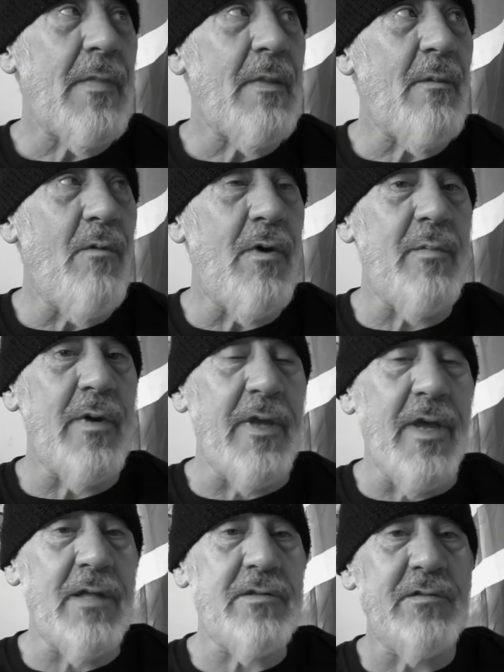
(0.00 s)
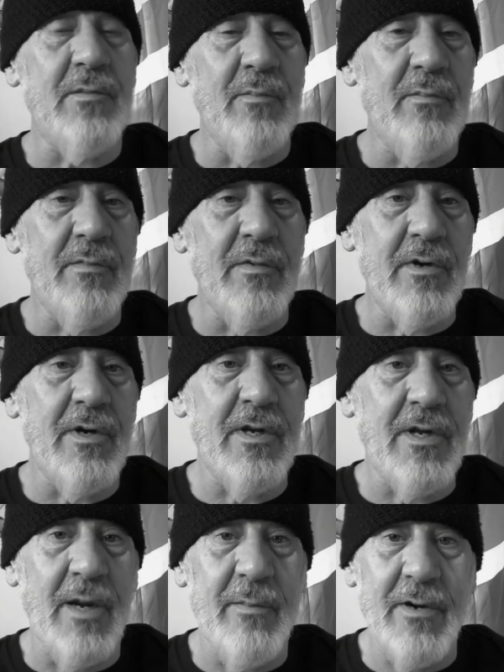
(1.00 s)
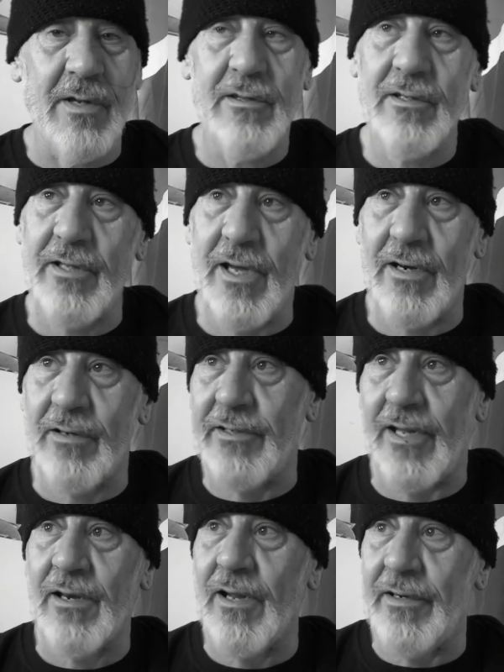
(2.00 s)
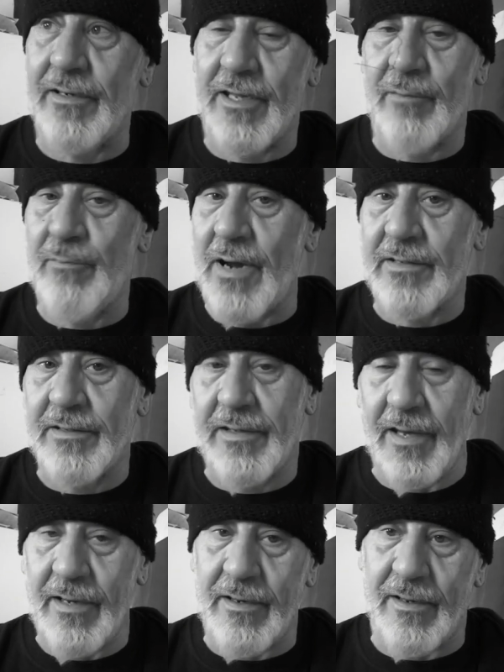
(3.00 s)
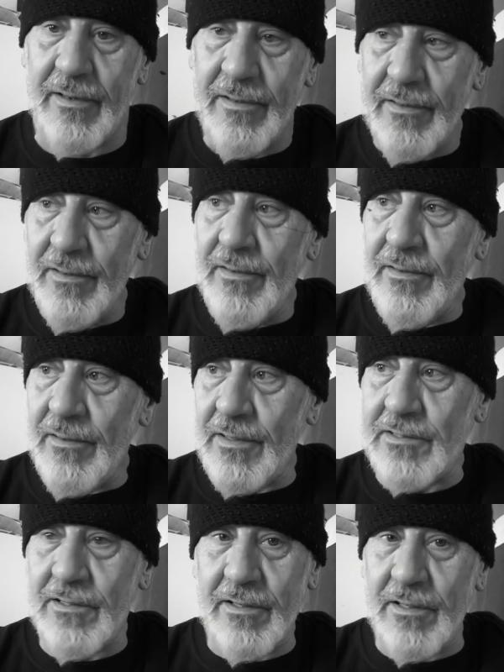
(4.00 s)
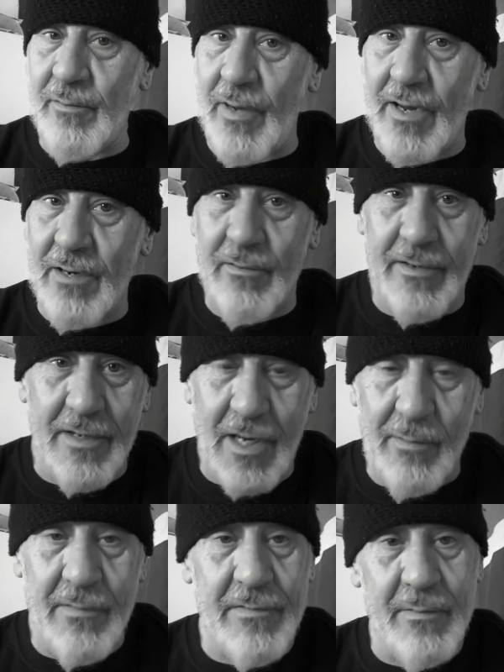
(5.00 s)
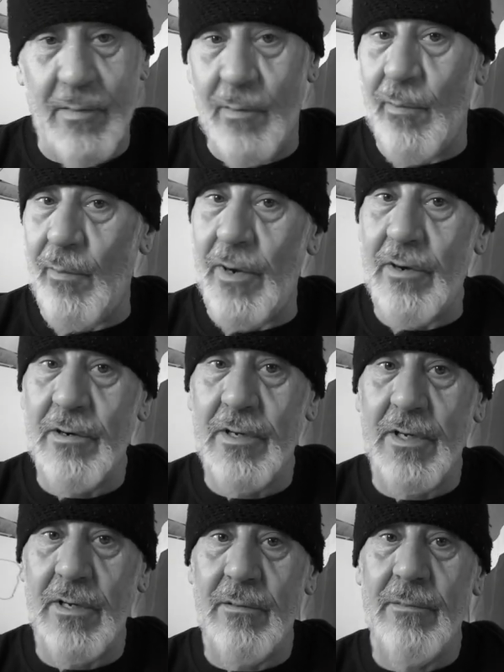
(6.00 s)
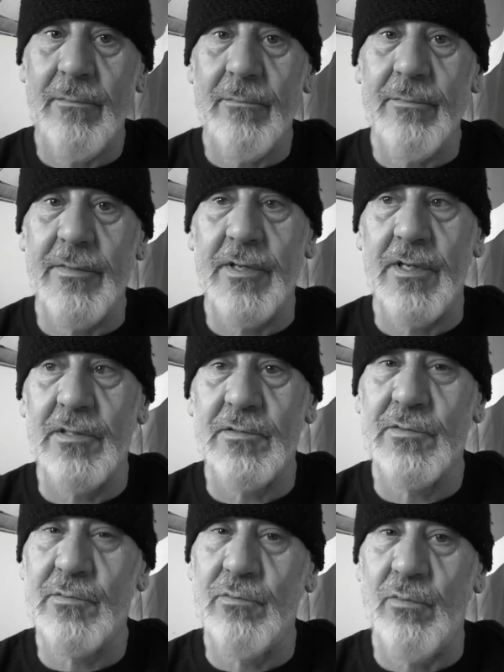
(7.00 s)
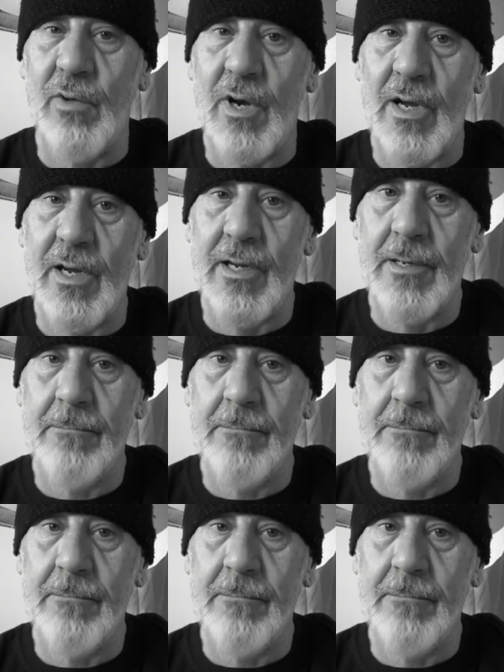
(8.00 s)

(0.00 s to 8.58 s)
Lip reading: The warmer it gets, they're going to come here. I thought they had a deadline to get back to Canada. That's not going to matter when they're coming from America? Because why?